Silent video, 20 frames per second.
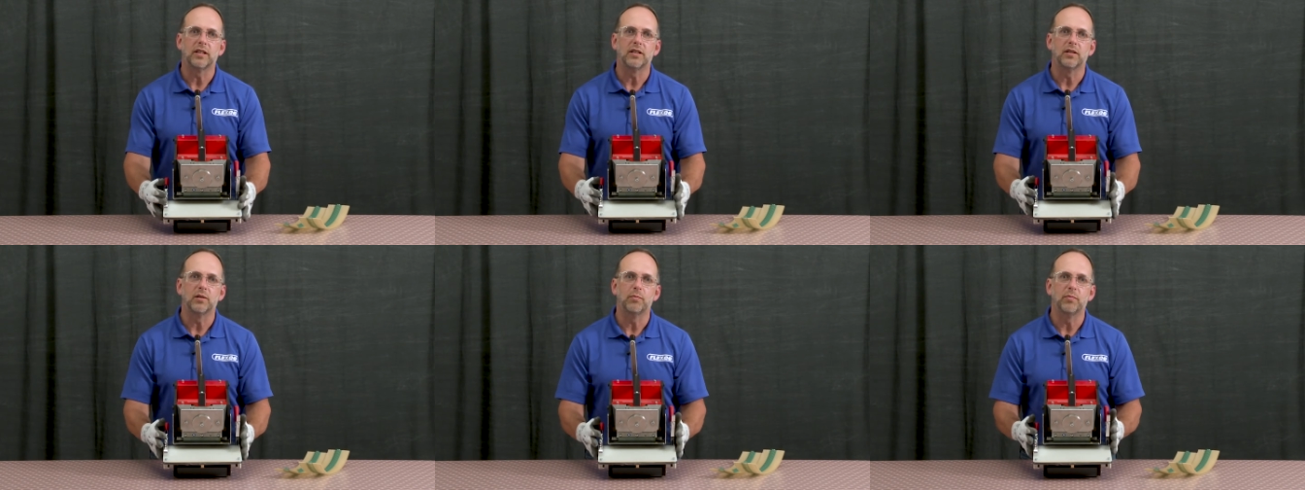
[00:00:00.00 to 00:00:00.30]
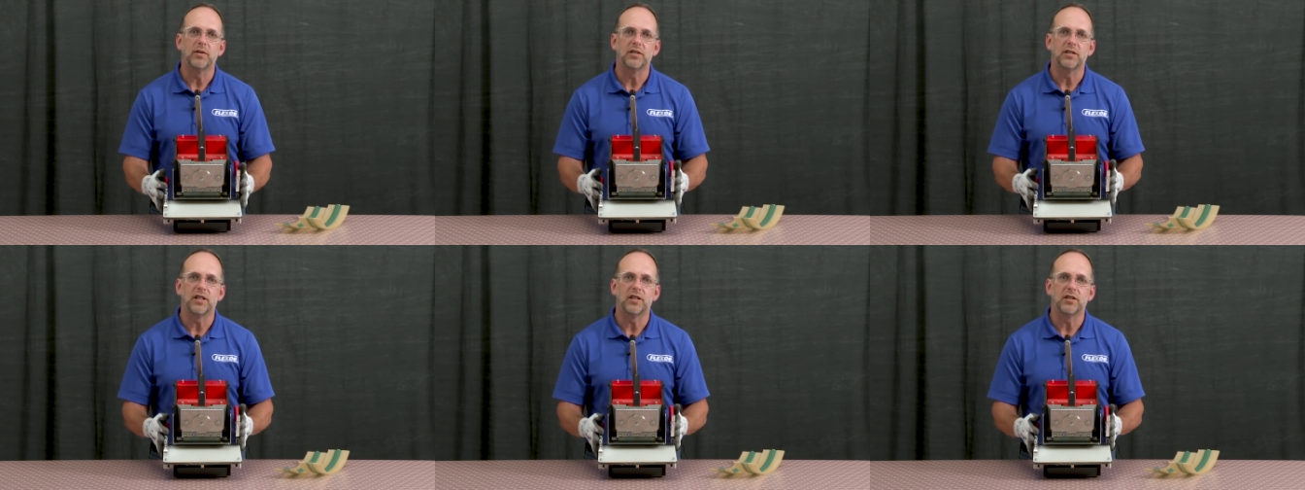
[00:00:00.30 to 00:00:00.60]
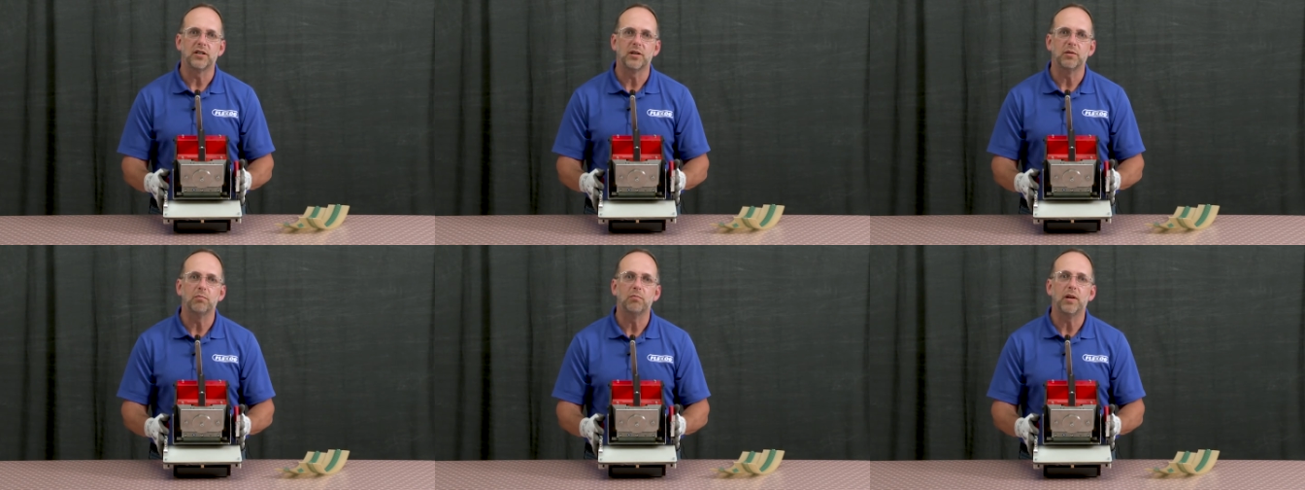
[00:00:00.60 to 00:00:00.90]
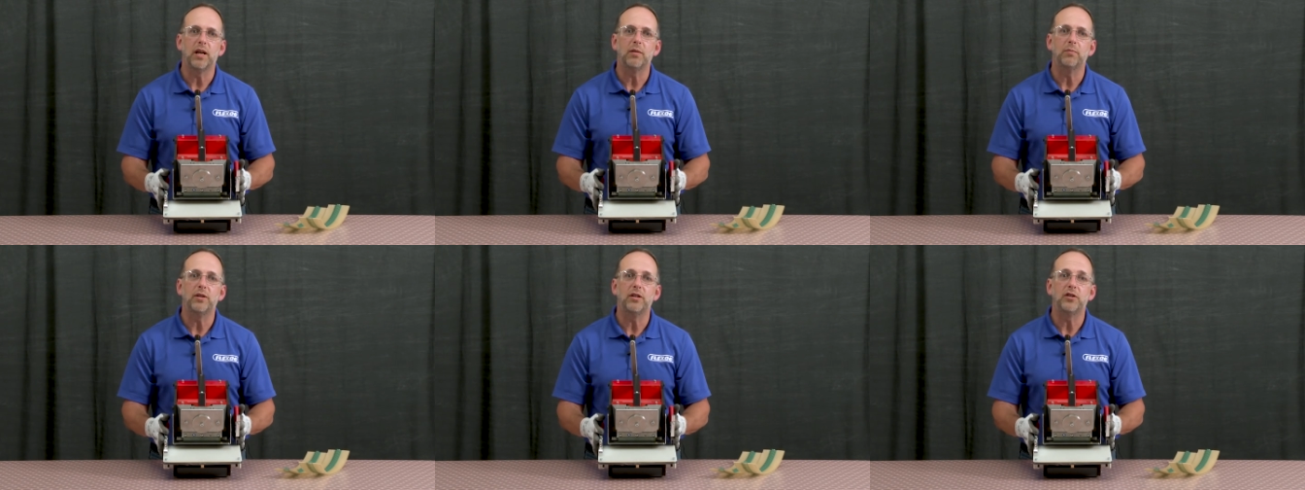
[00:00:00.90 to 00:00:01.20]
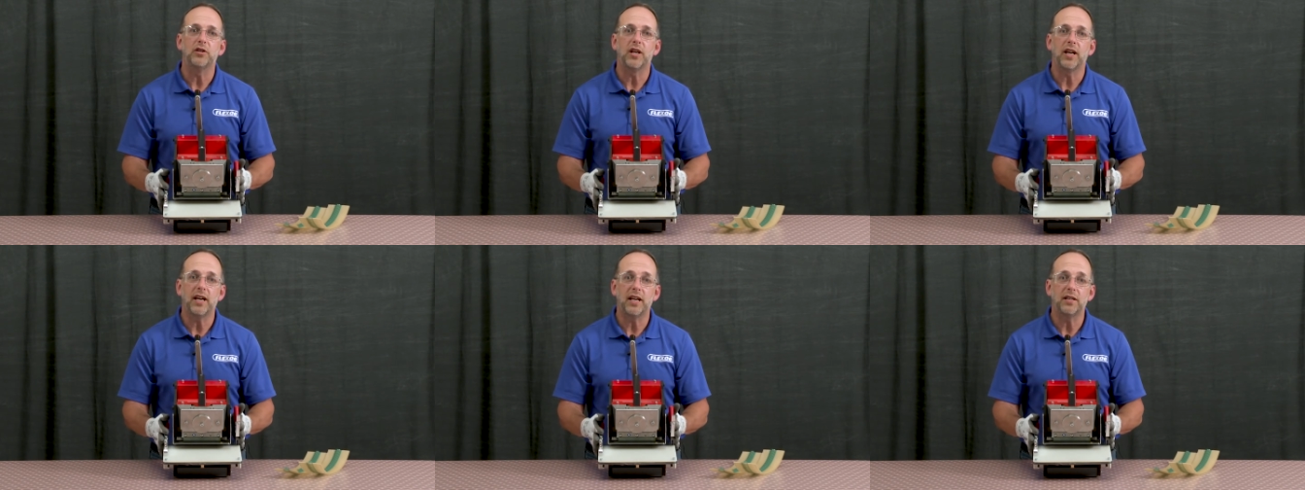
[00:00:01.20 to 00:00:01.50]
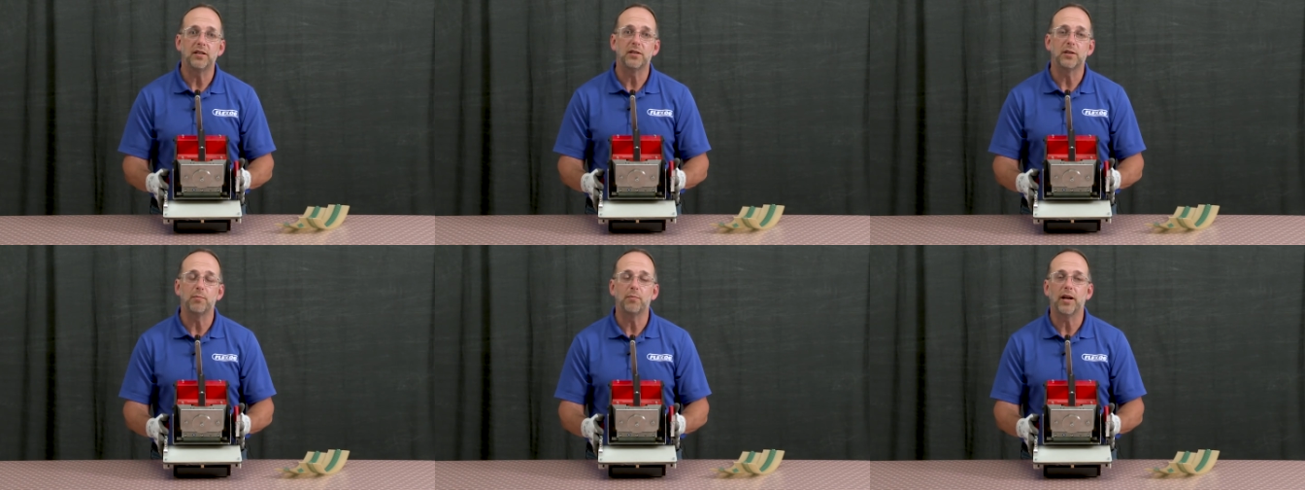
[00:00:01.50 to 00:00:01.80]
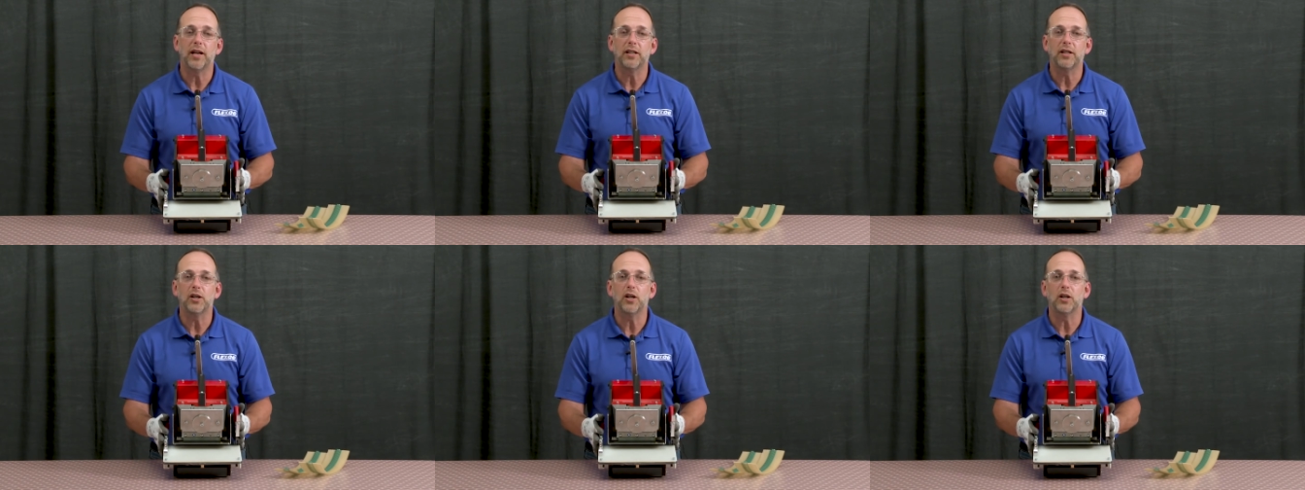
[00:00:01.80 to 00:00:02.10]
into position may be changed
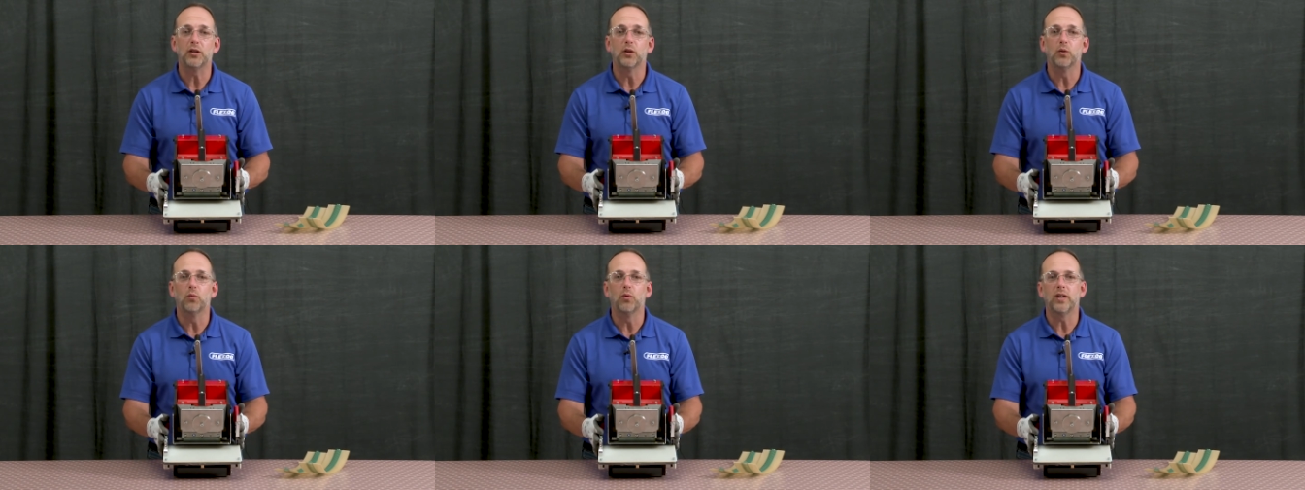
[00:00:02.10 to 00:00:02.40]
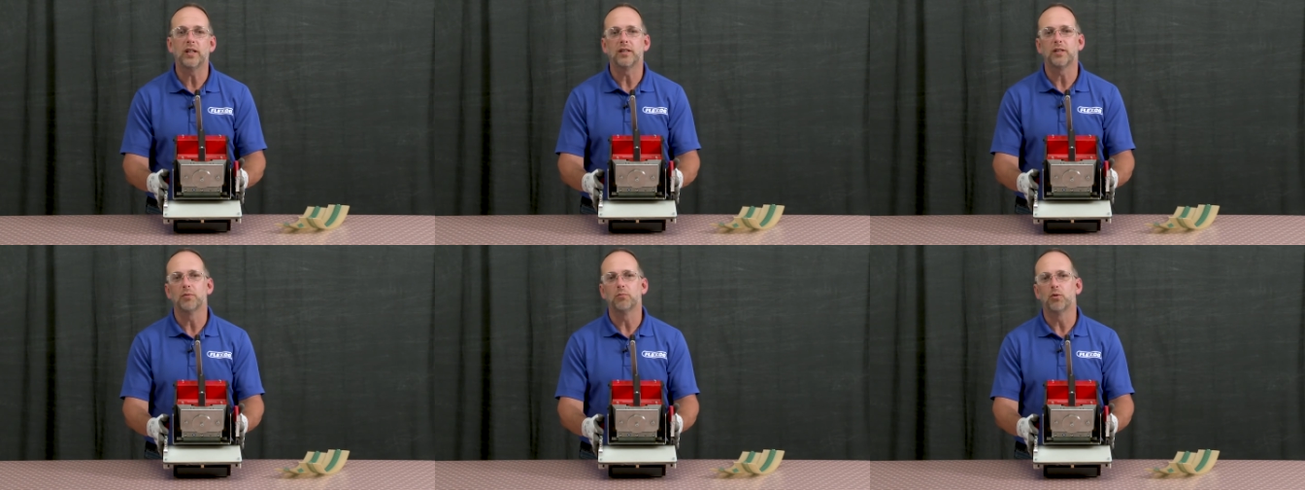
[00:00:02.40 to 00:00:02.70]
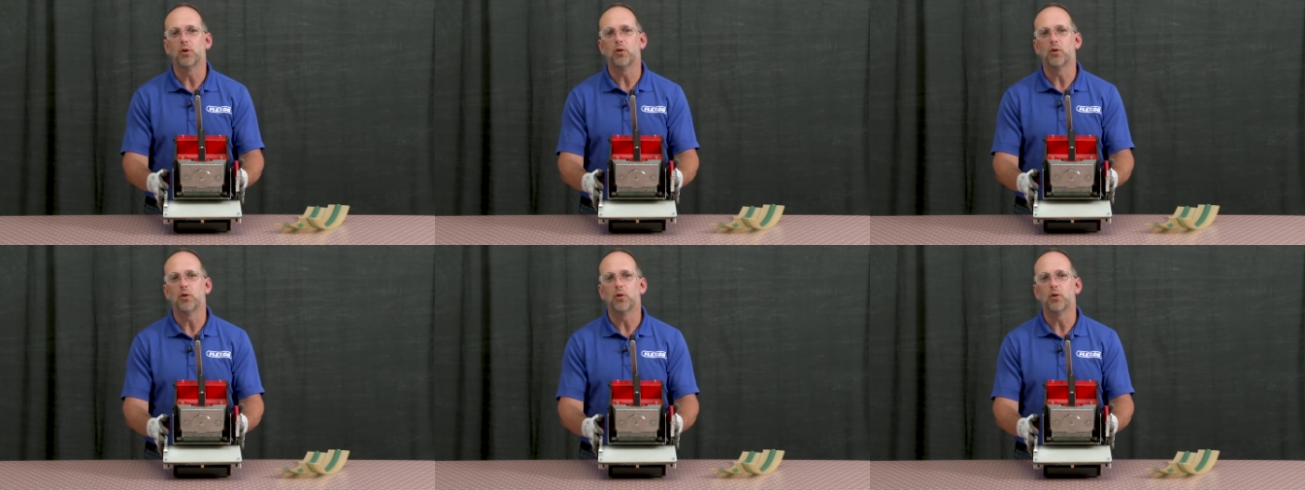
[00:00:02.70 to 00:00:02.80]
depending on the width and